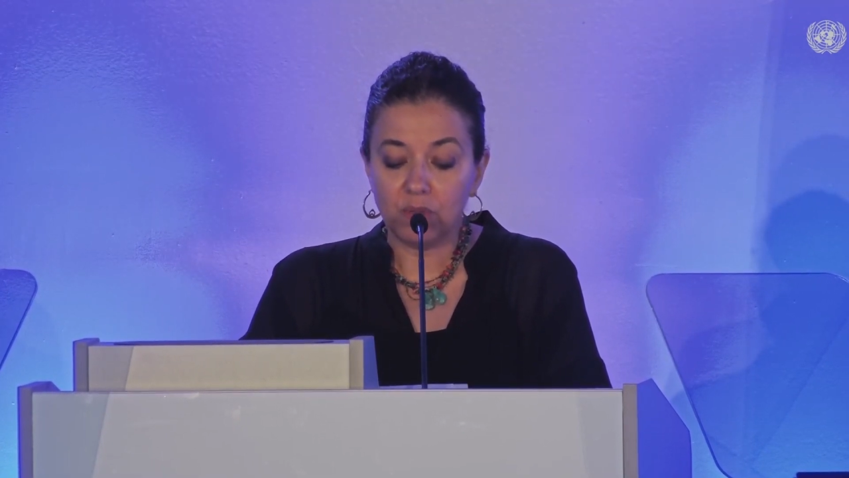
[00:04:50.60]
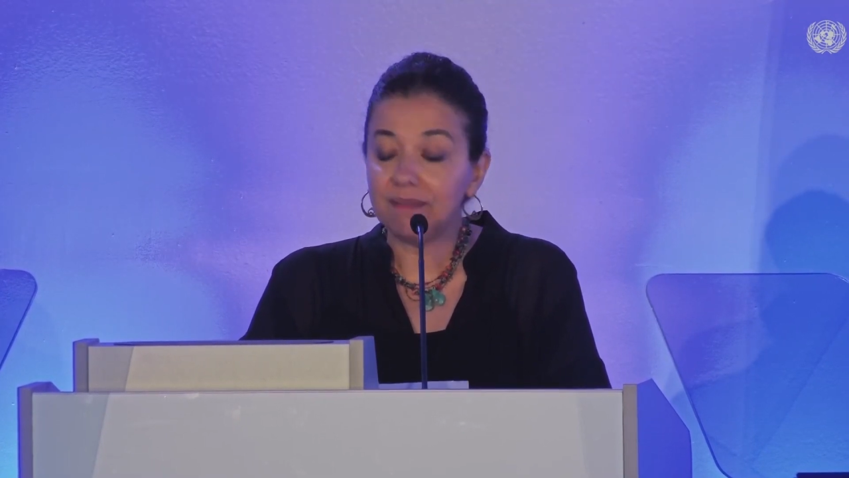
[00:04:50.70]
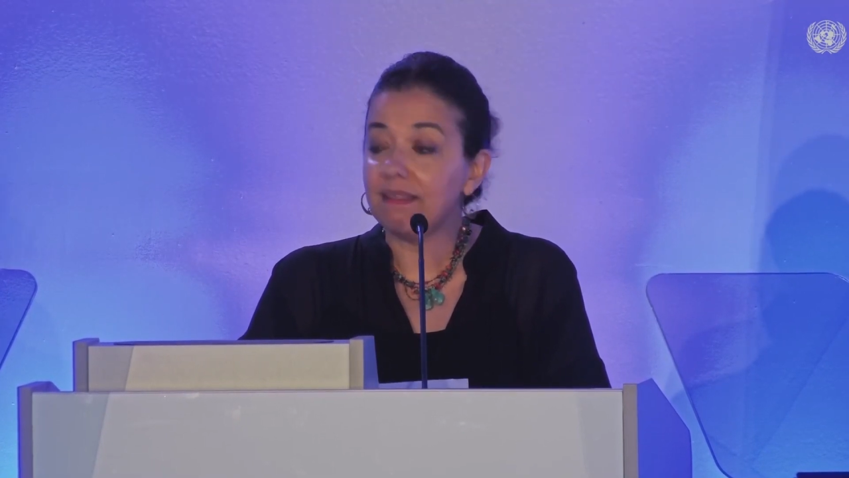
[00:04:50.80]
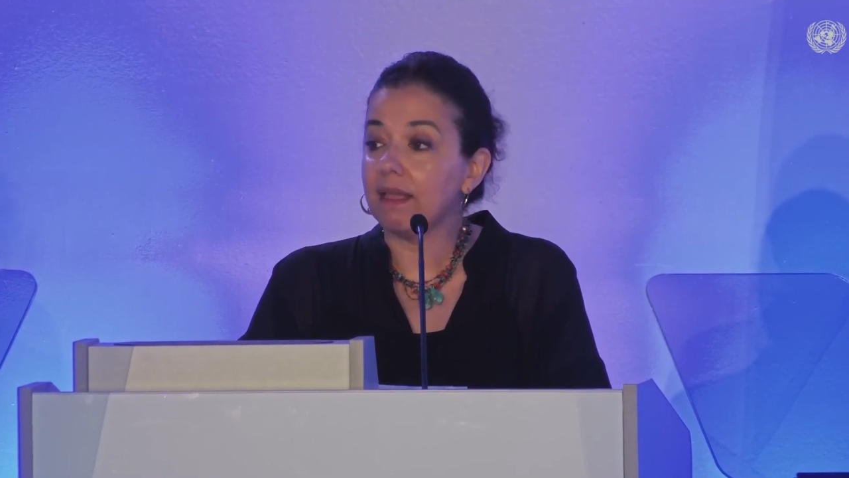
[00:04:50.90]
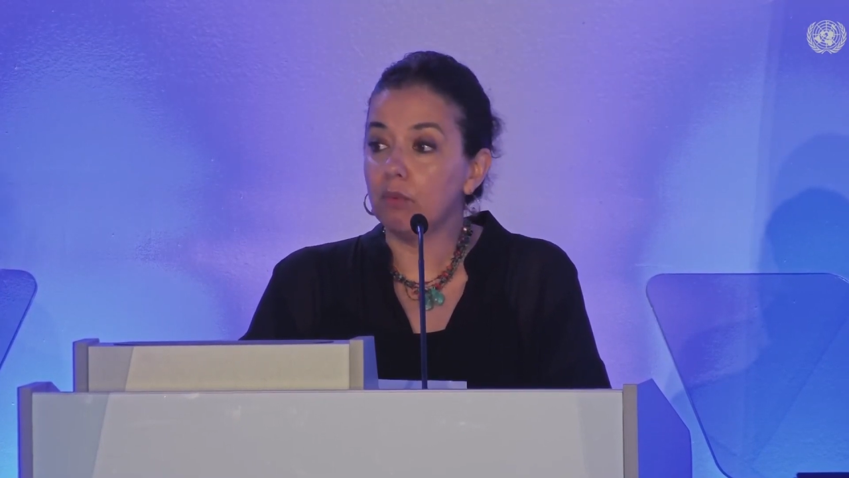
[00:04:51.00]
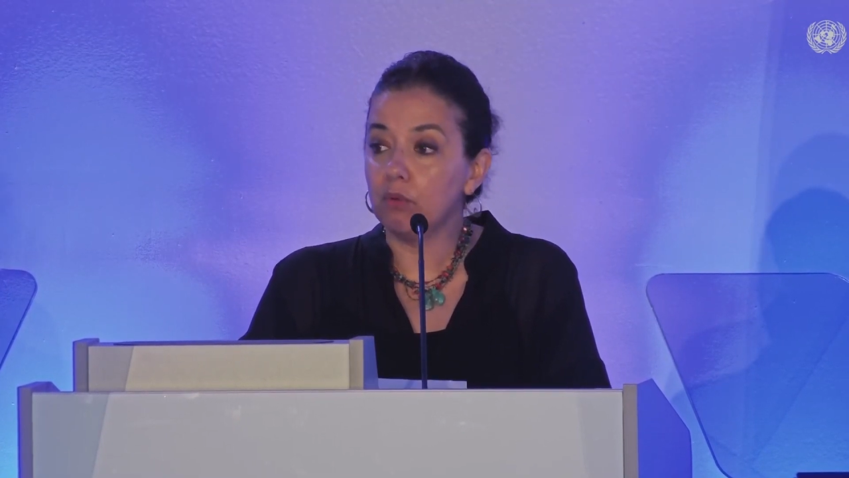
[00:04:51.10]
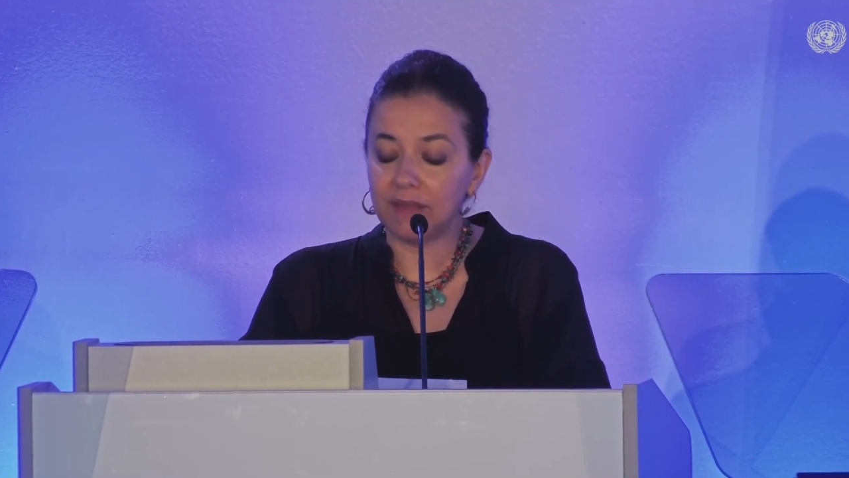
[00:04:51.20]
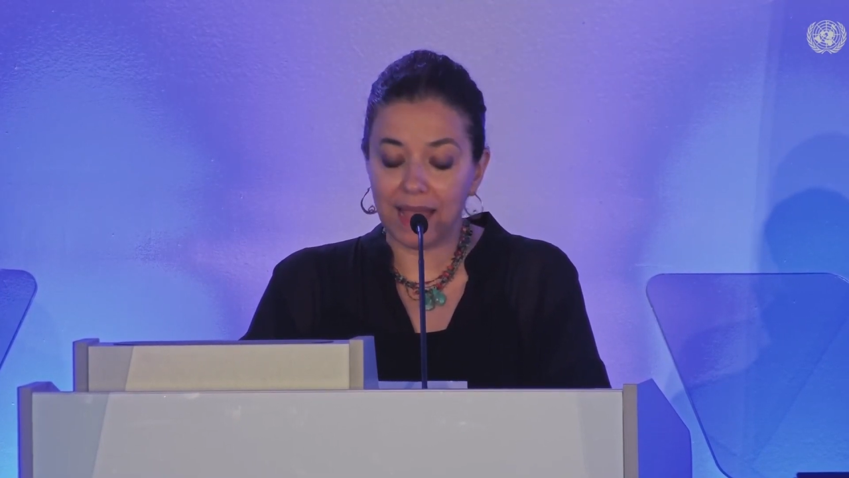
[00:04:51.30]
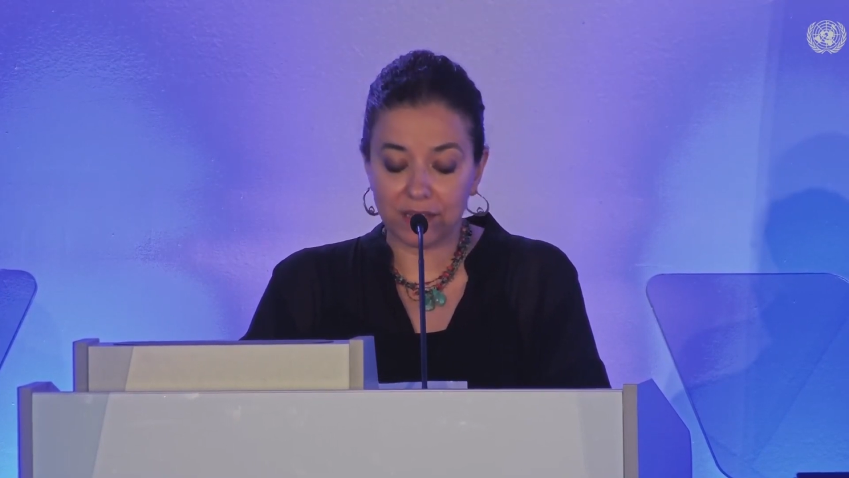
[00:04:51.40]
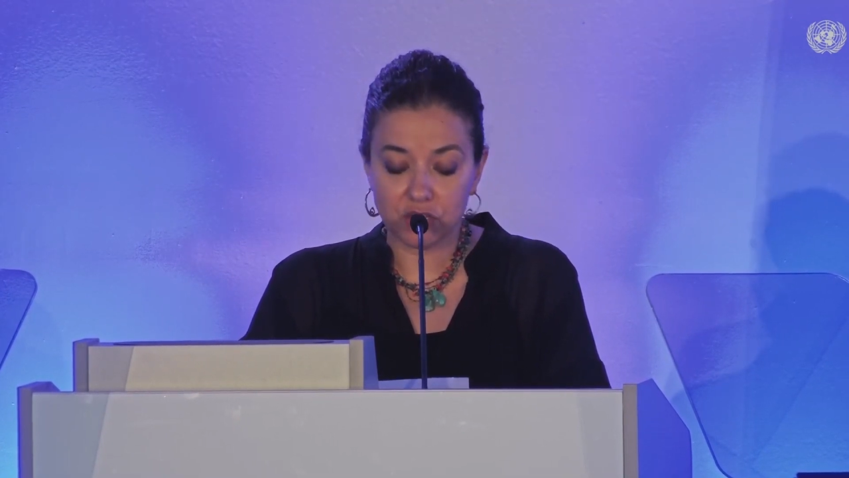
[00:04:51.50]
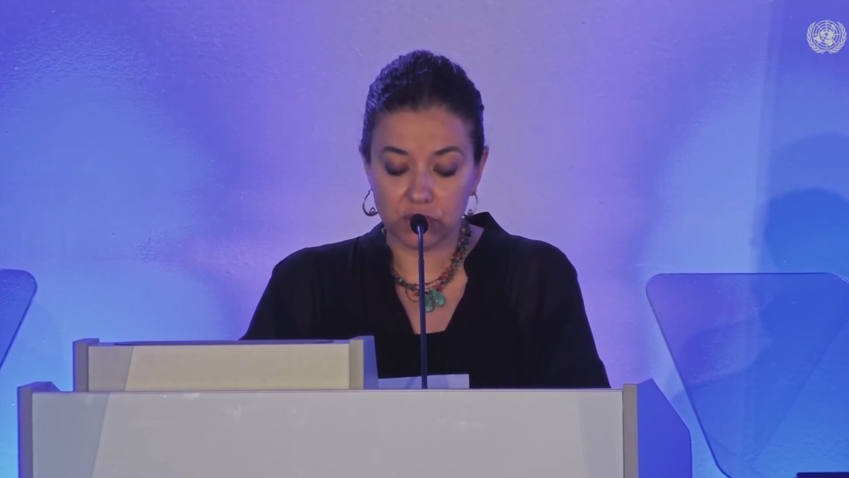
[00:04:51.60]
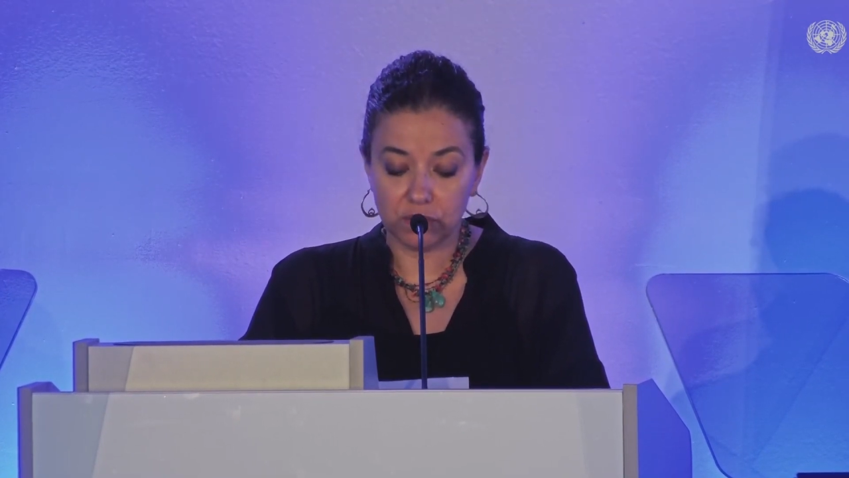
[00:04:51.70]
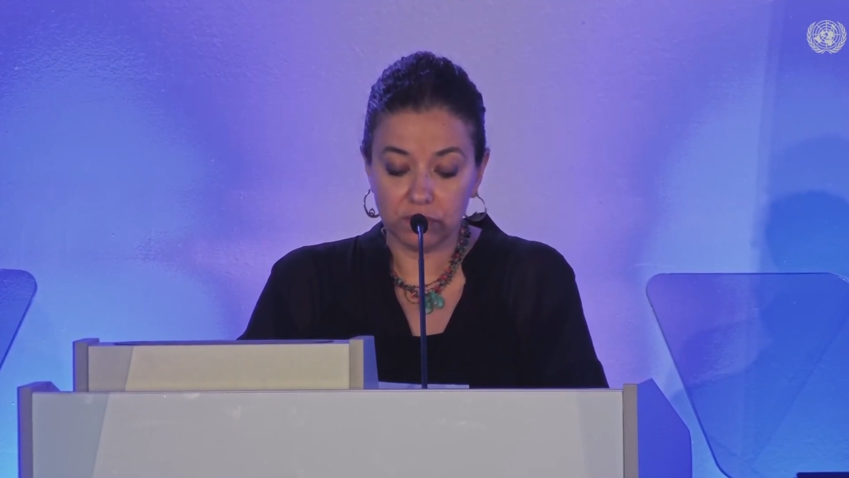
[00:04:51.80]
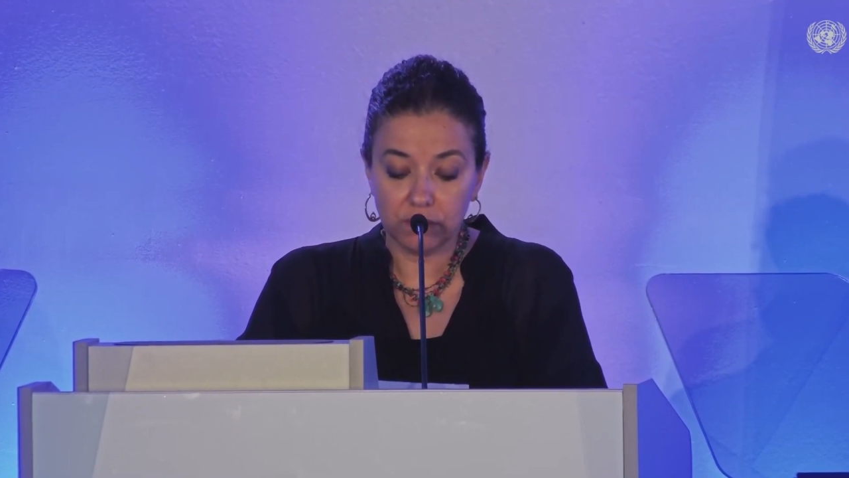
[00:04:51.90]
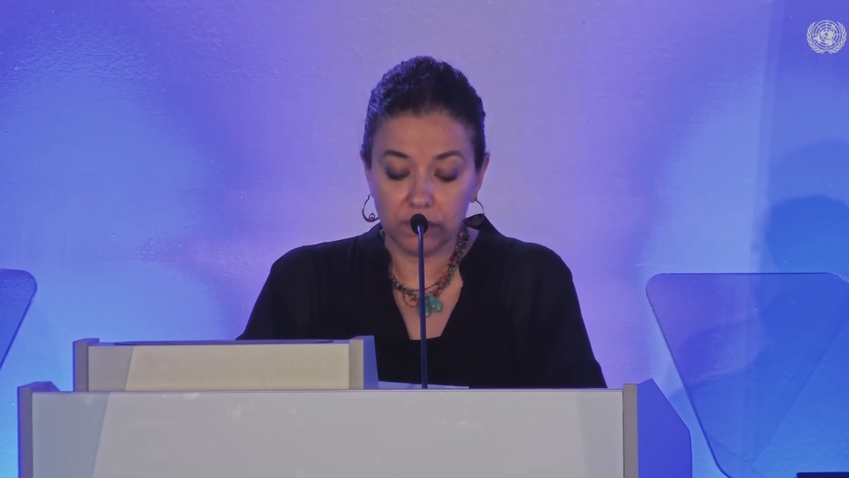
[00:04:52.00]
We will take bold
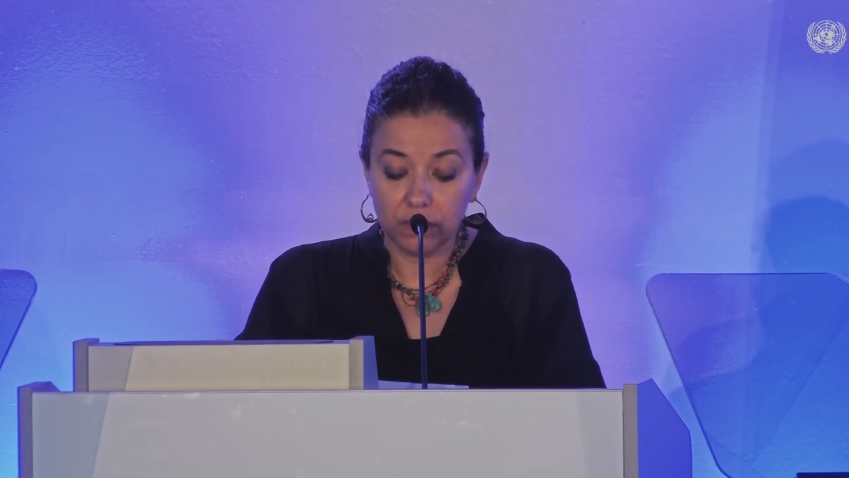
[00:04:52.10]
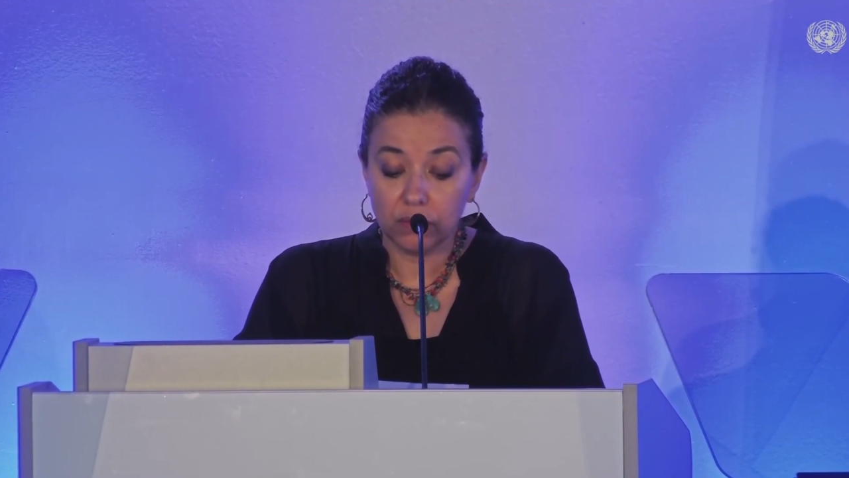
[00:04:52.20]
action